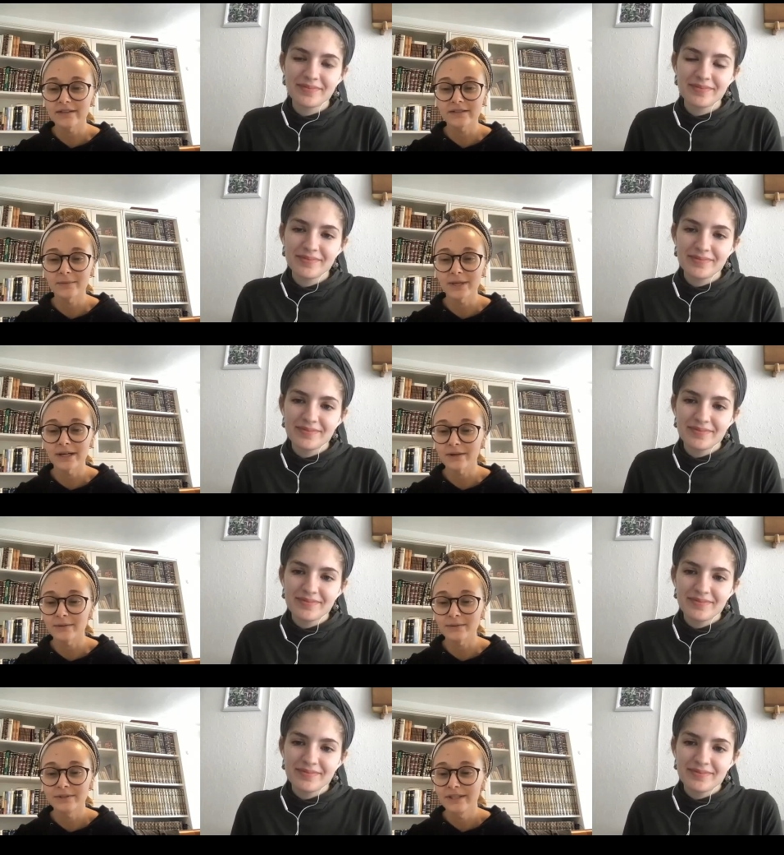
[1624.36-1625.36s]
Speaker 1: I
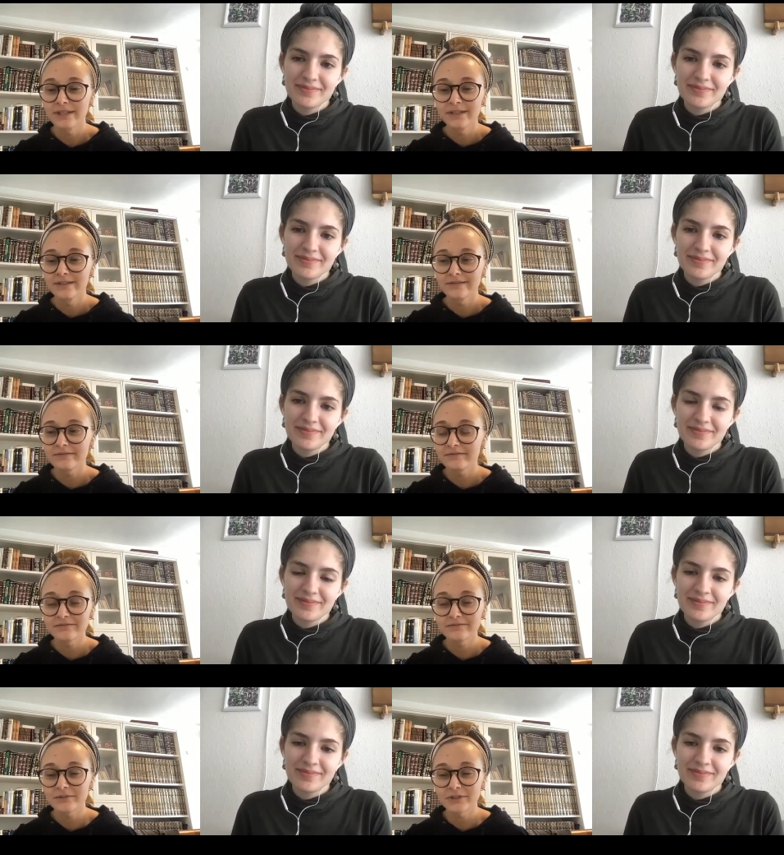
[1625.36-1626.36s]
somehow
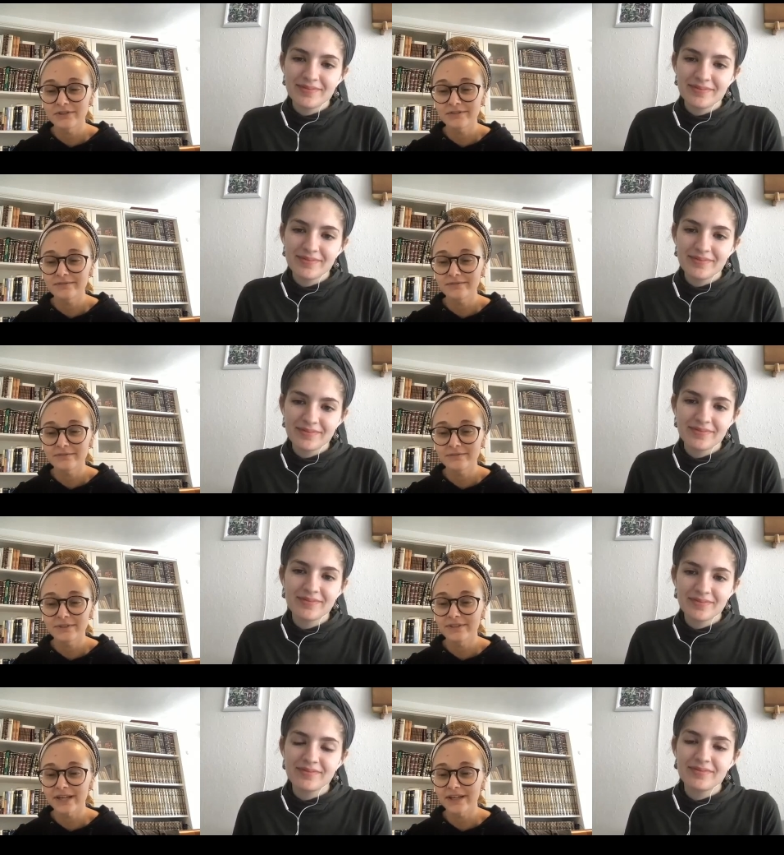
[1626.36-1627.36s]
just
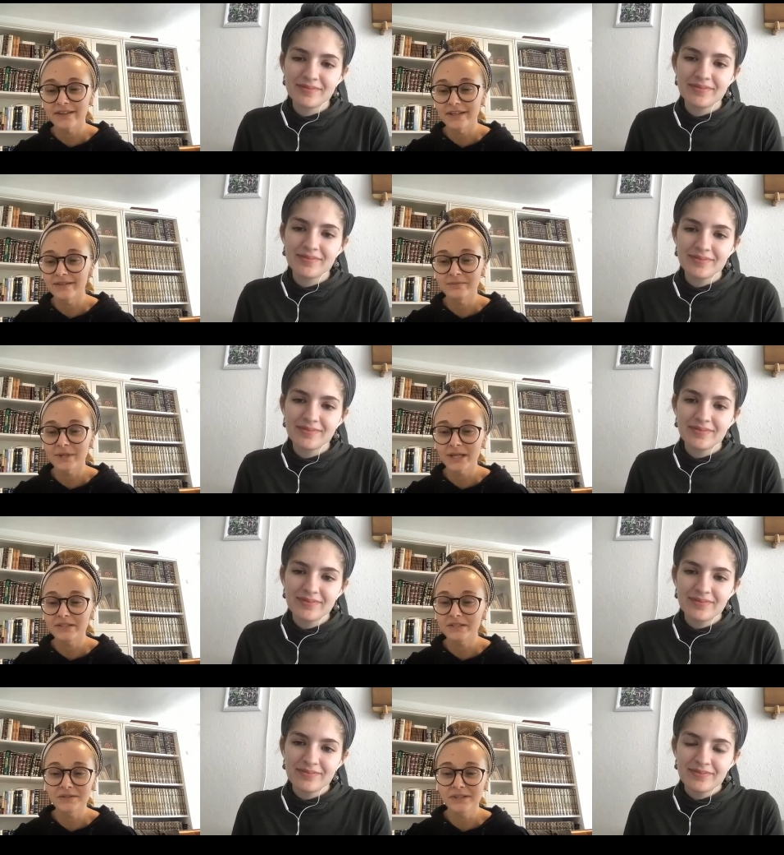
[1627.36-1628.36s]
decide that
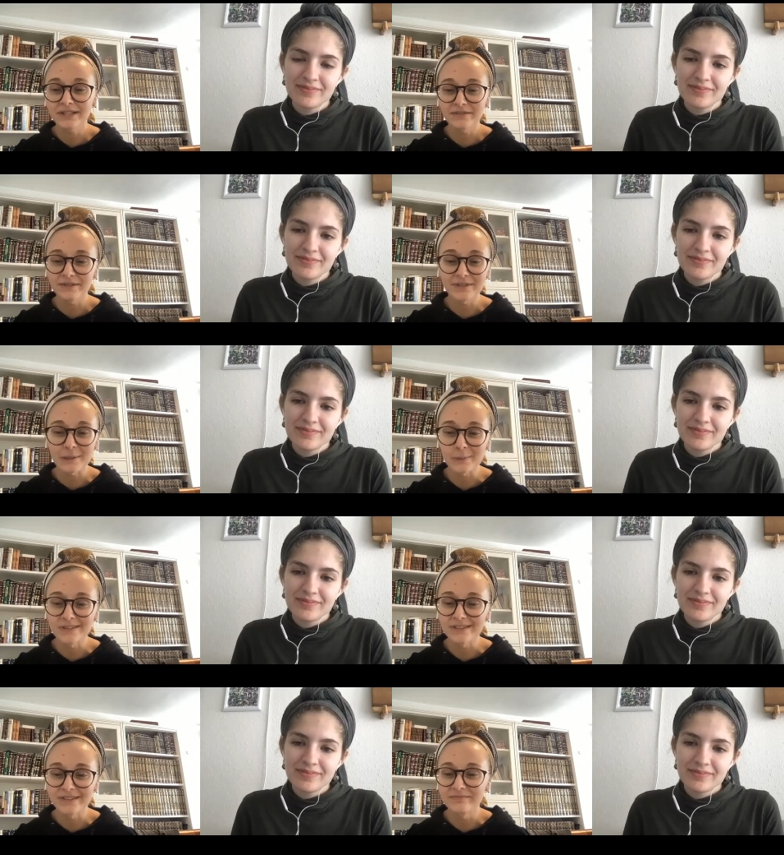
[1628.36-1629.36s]
I still need it for some
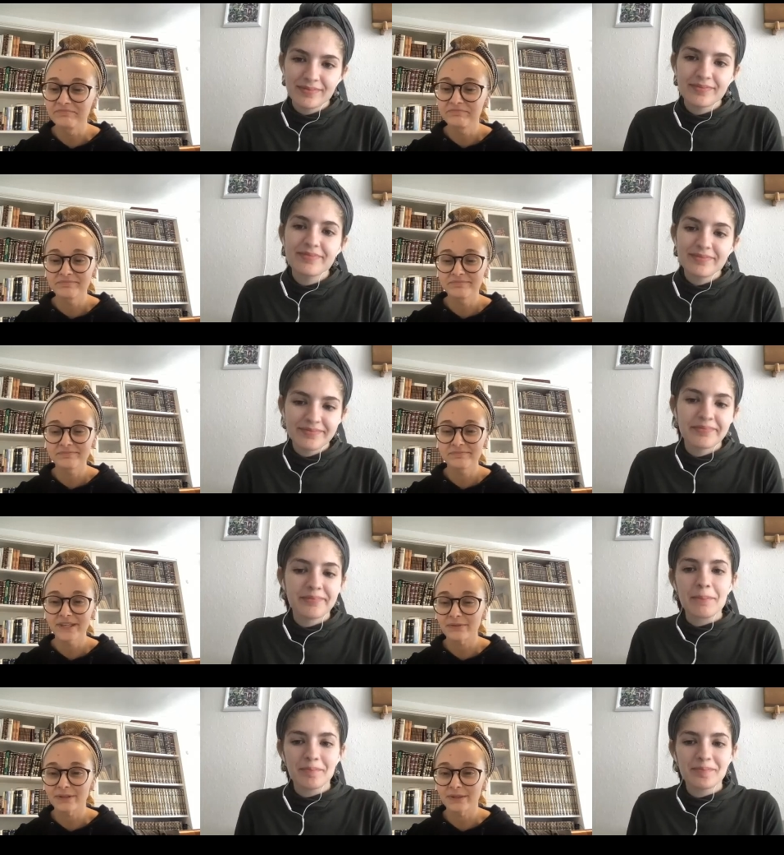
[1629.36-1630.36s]
reason.
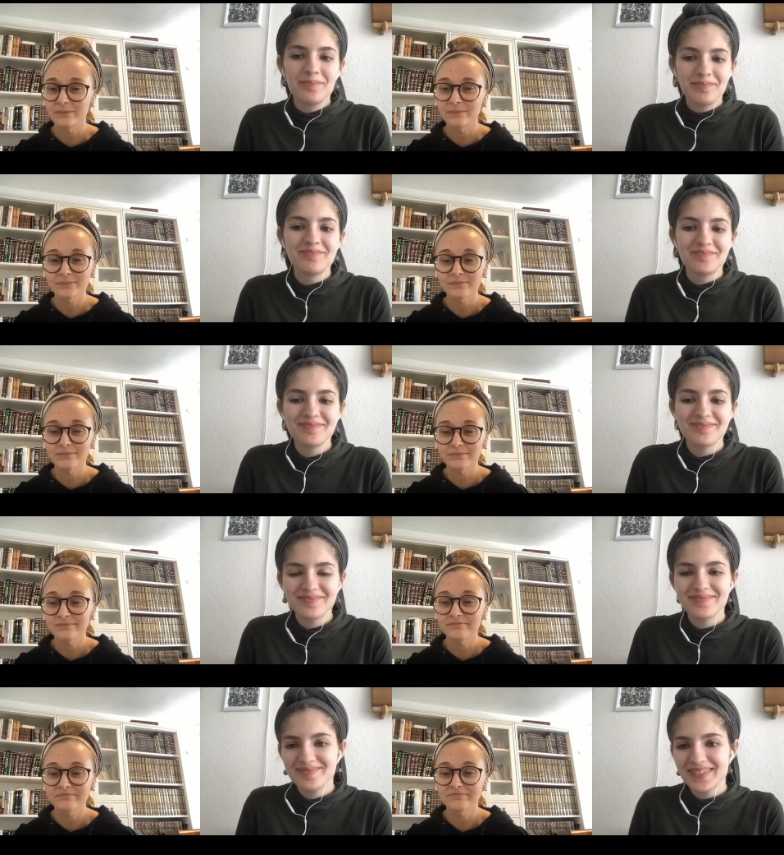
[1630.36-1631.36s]
Speaker 2: Definitely.
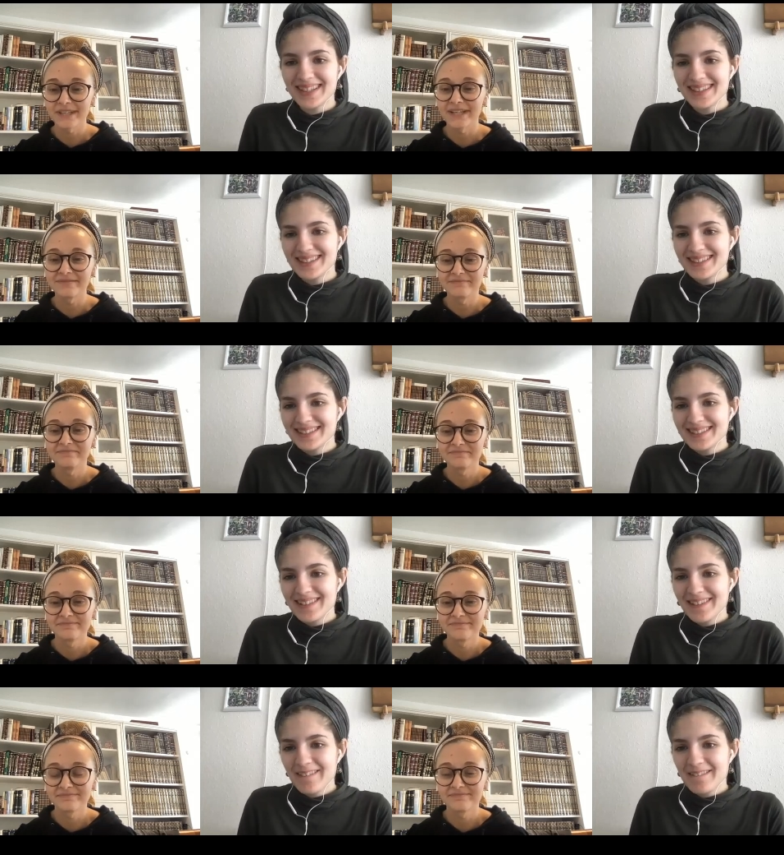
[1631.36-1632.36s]
Yeah.
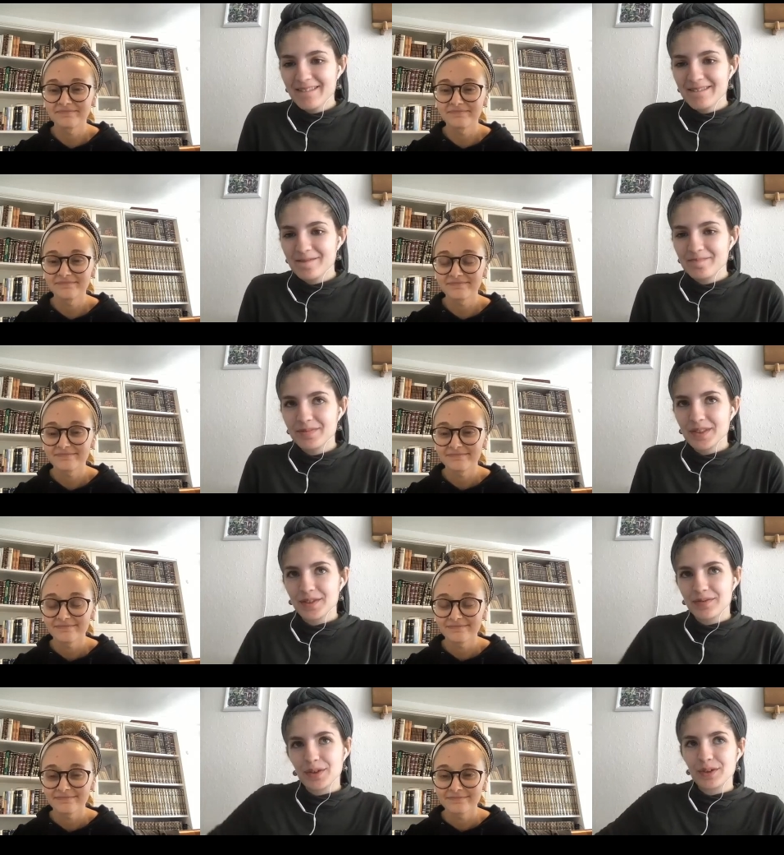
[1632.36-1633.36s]

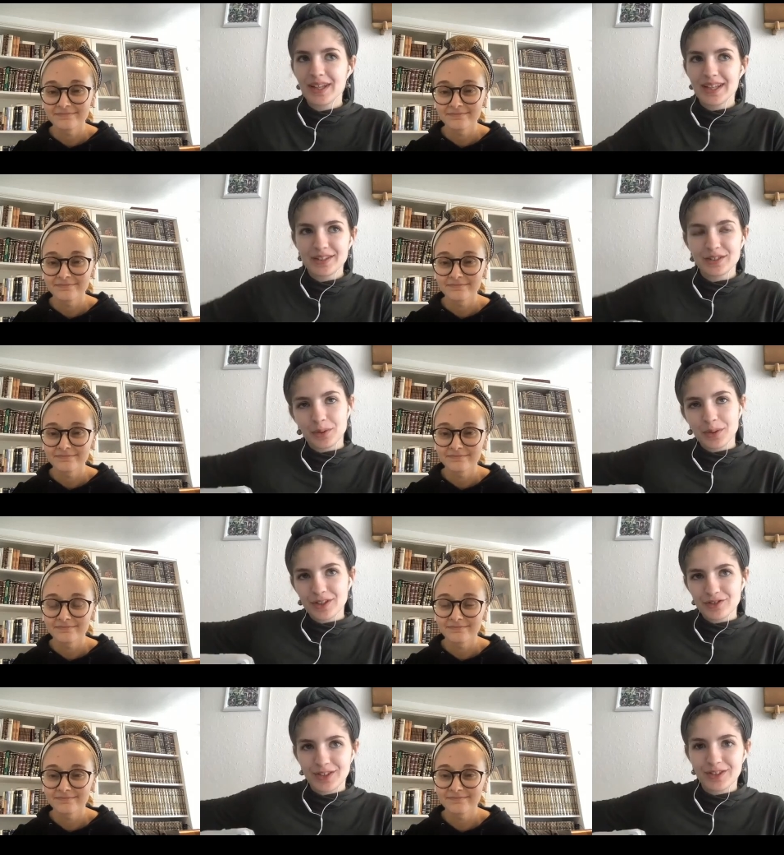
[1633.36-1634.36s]
The full like
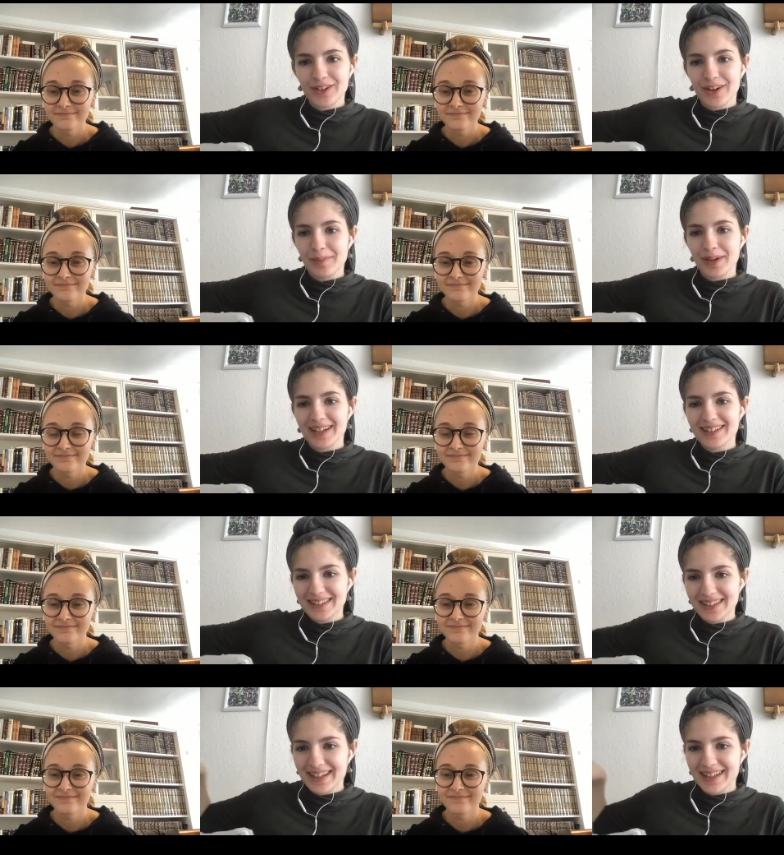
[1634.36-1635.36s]
storage under our bed
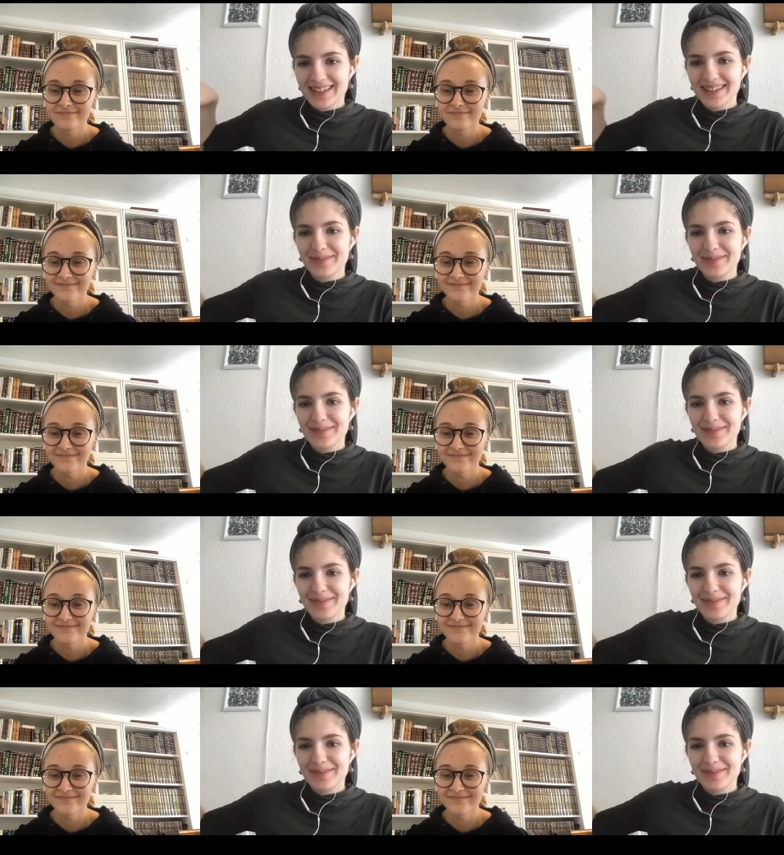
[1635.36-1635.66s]
is like